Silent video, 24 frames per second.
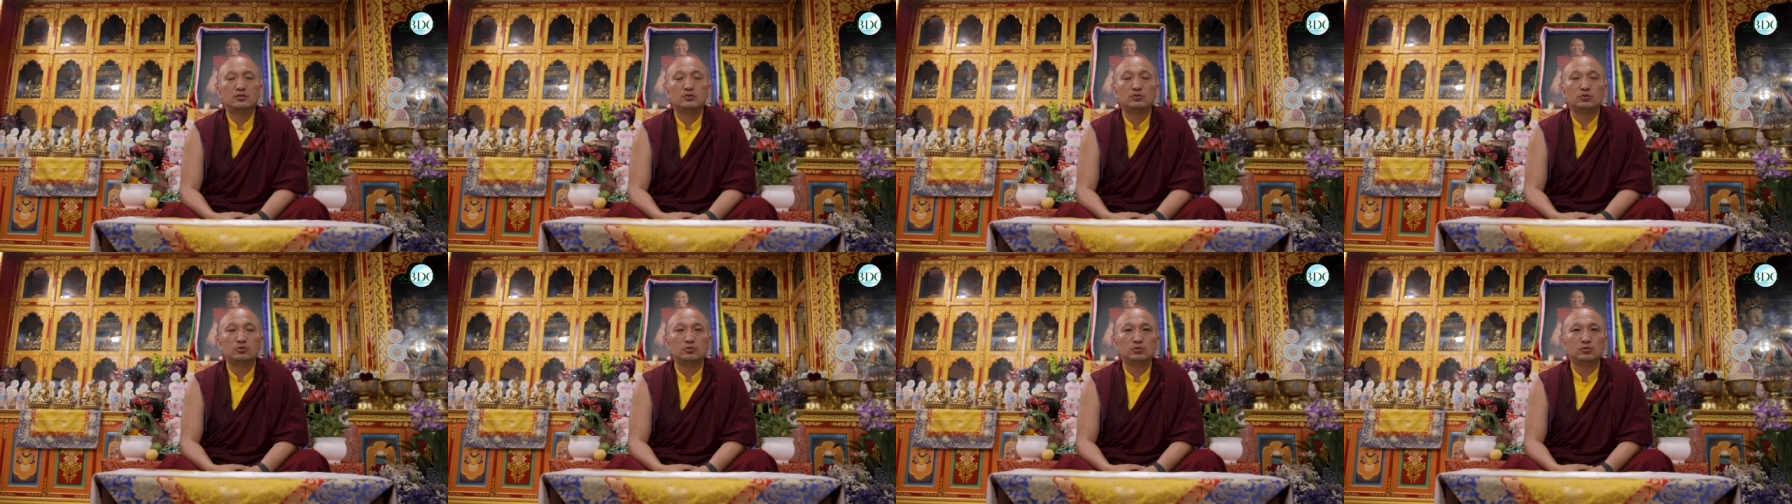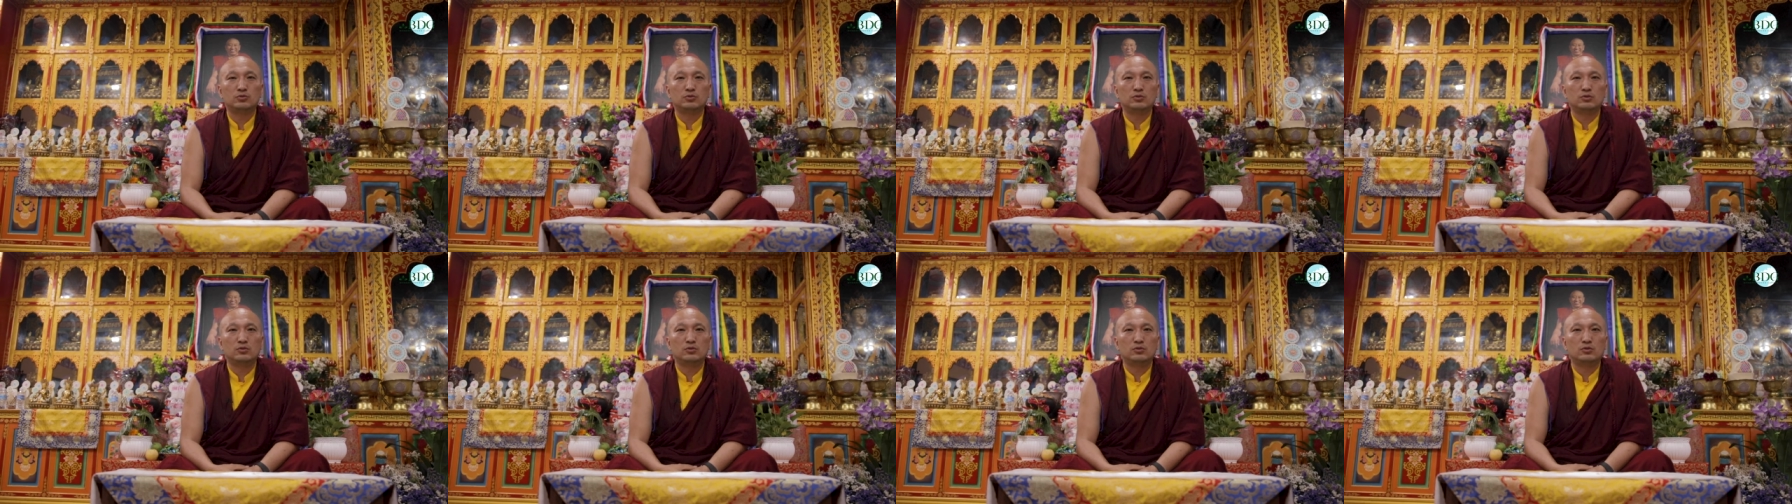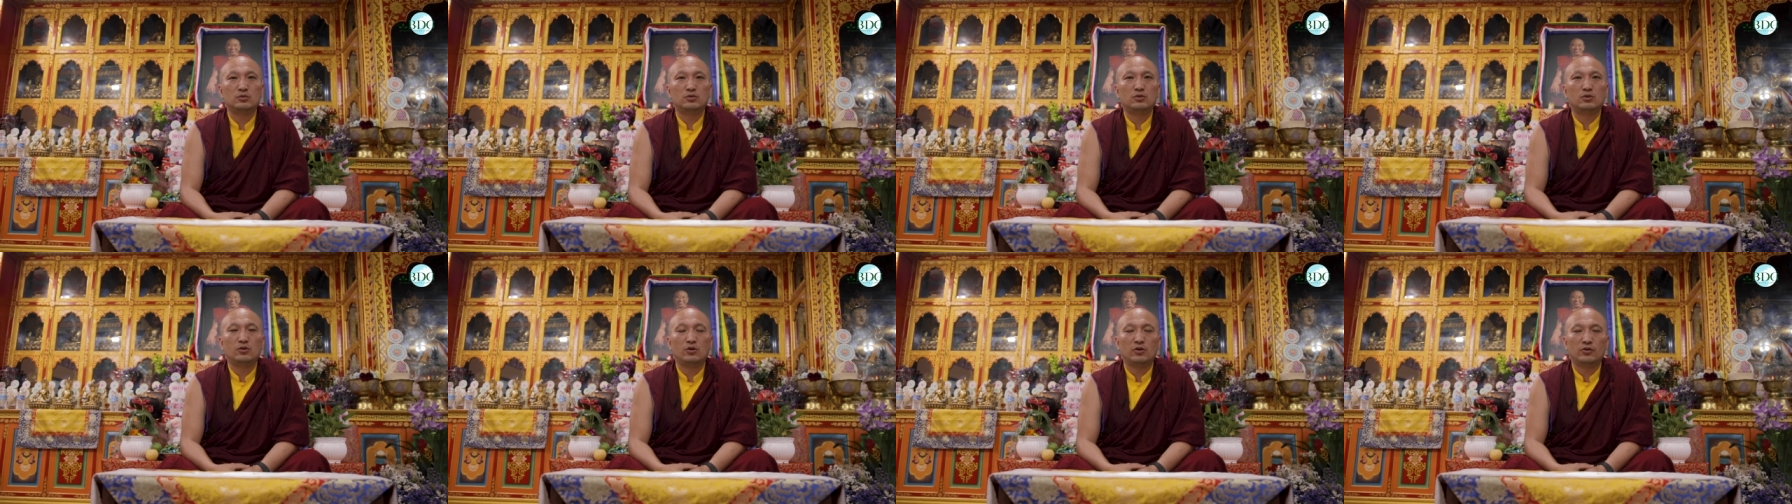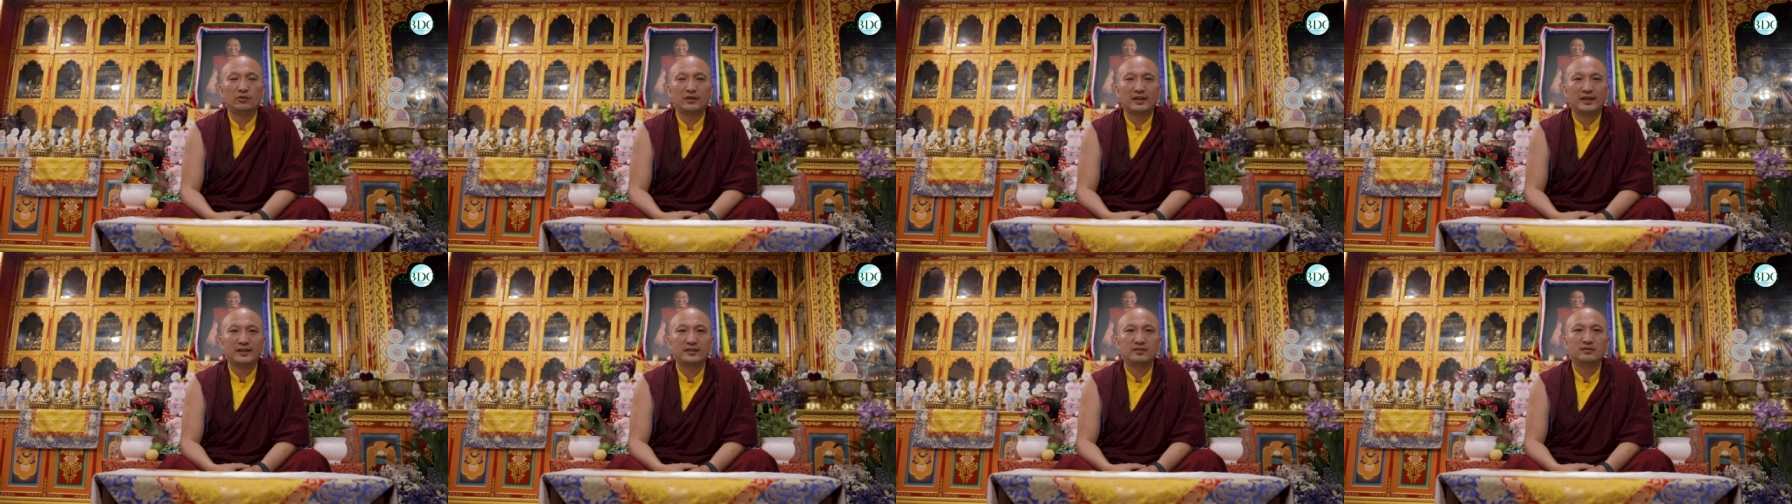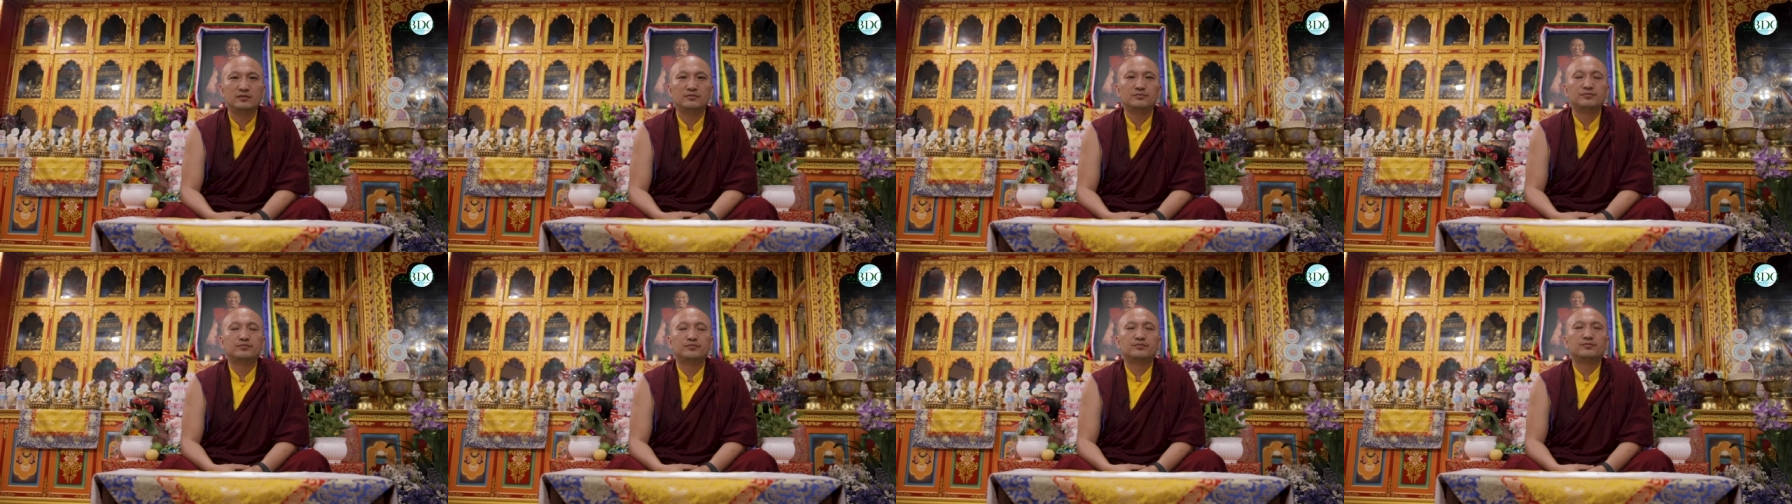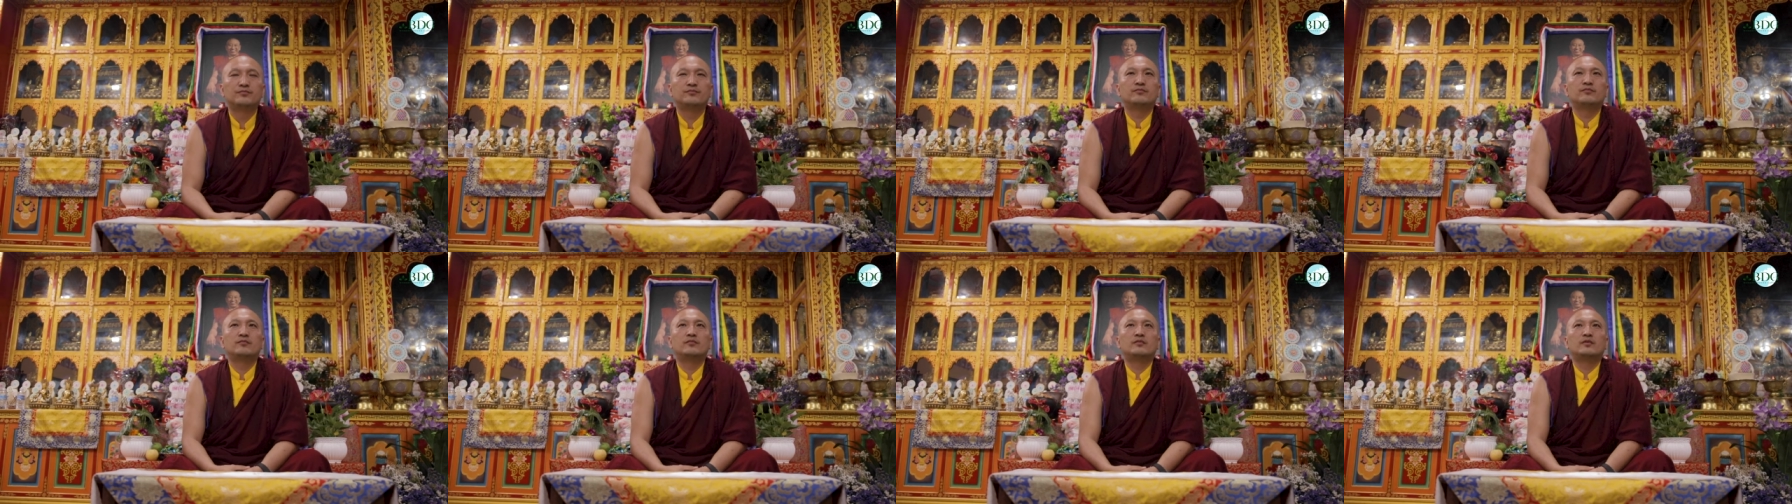through online,
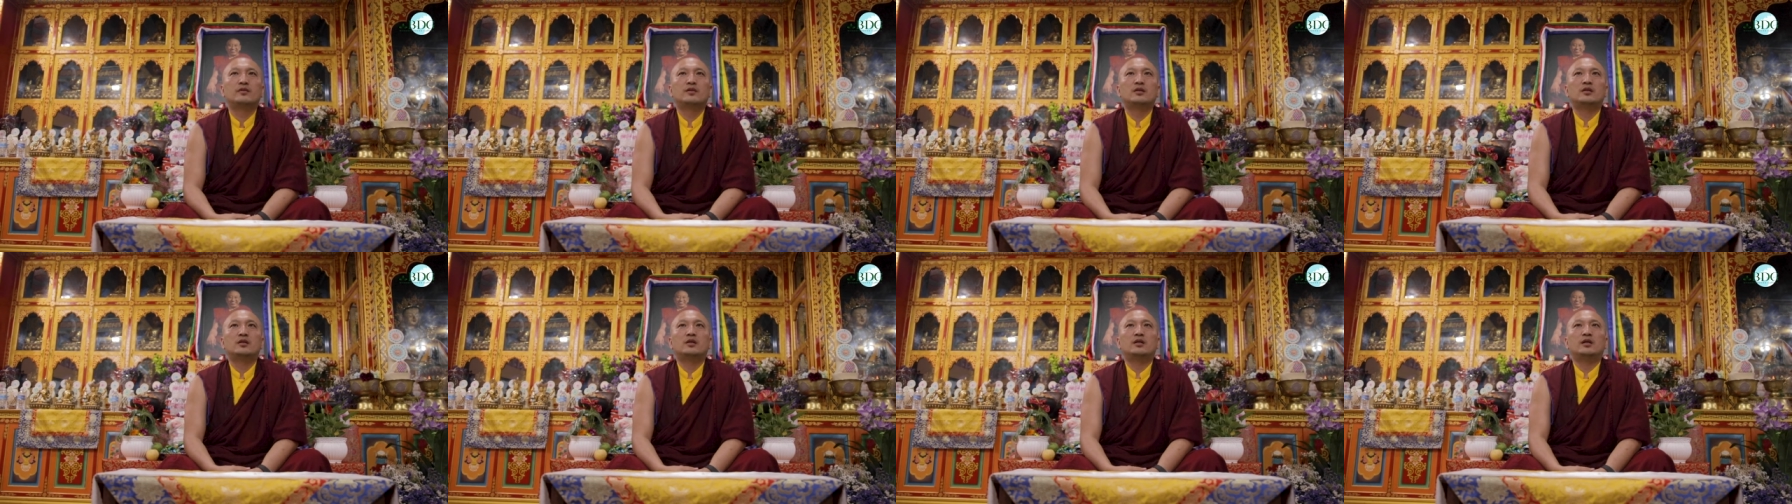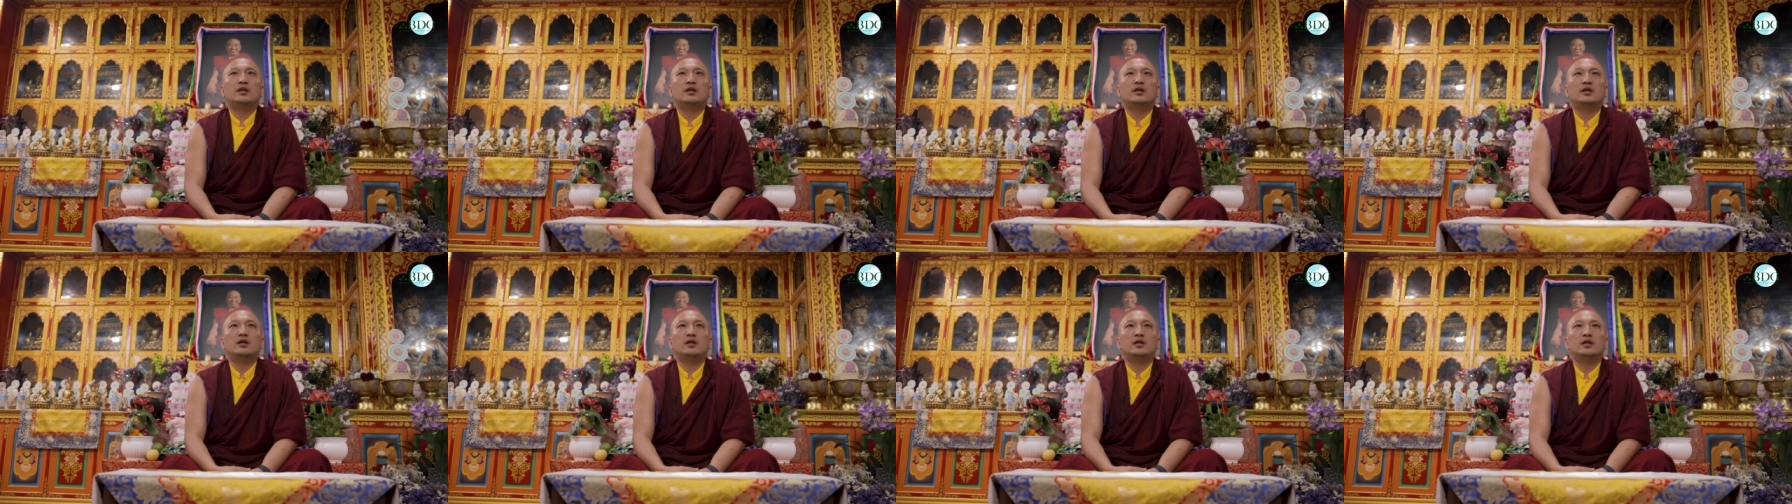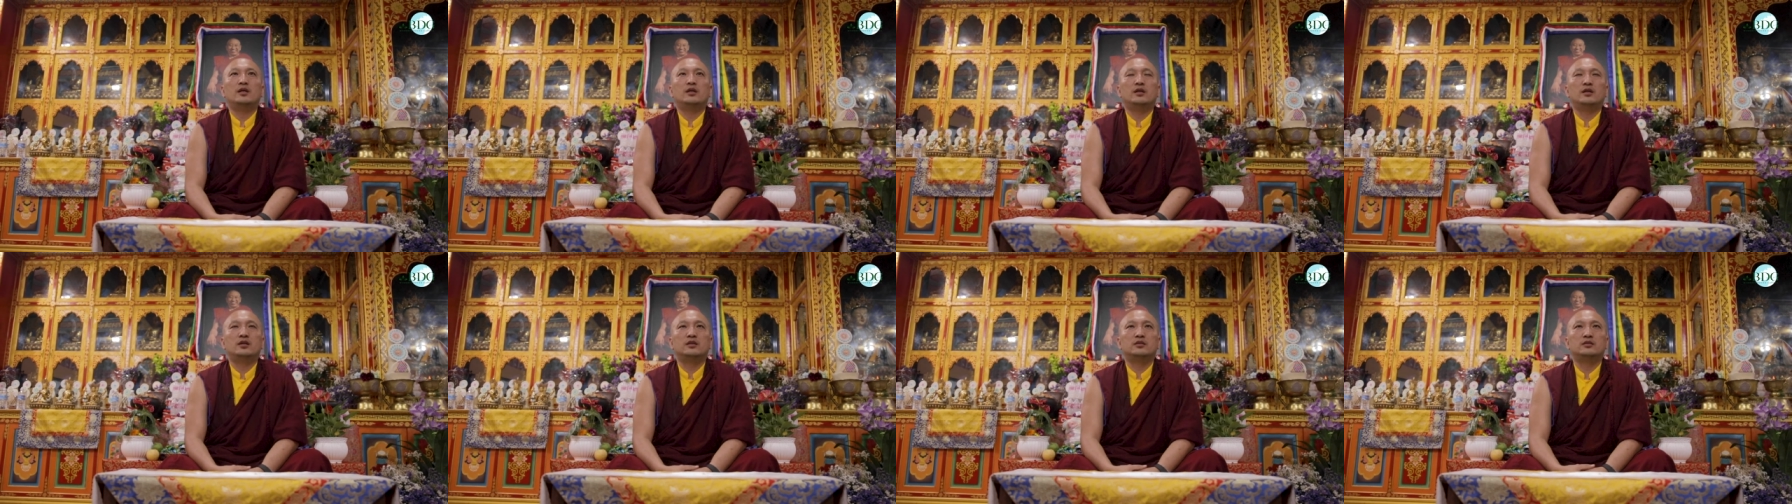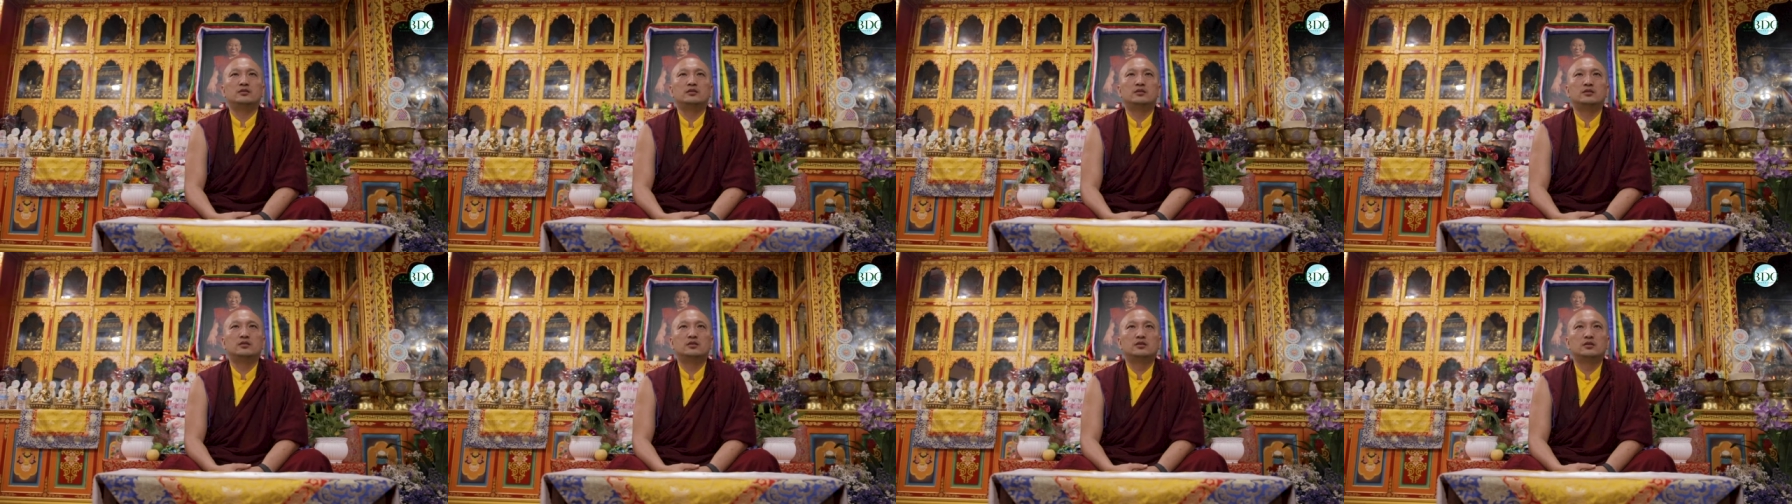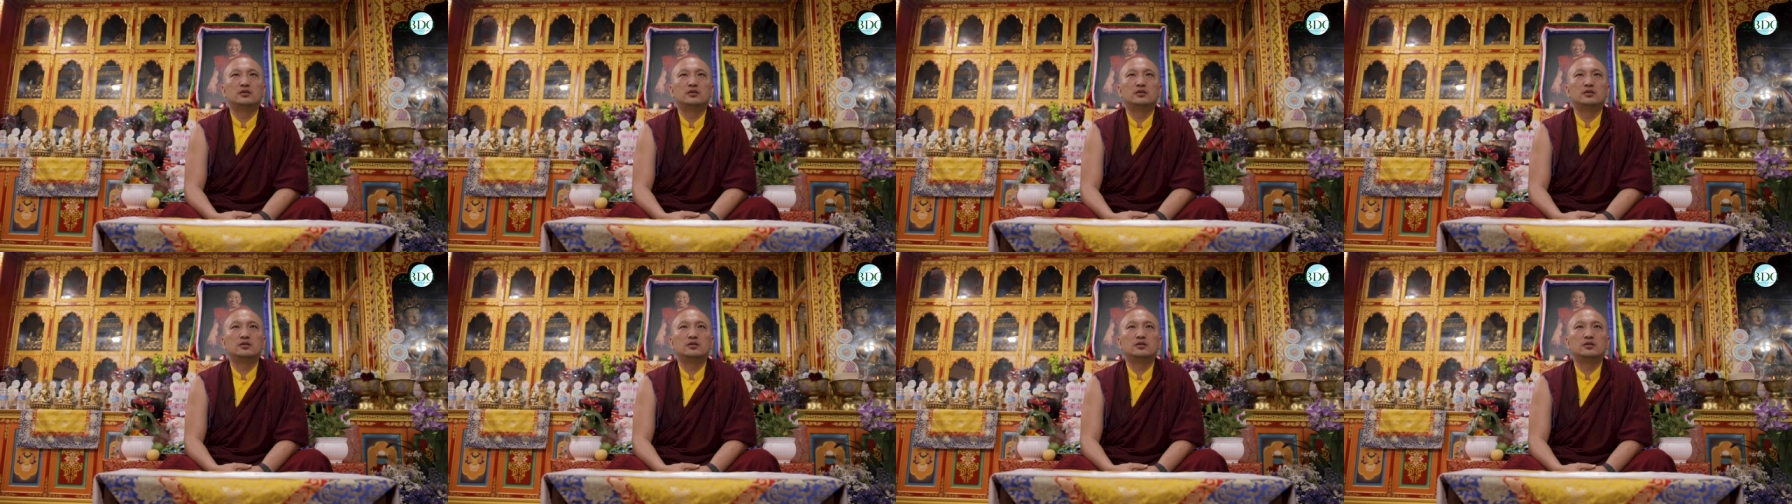and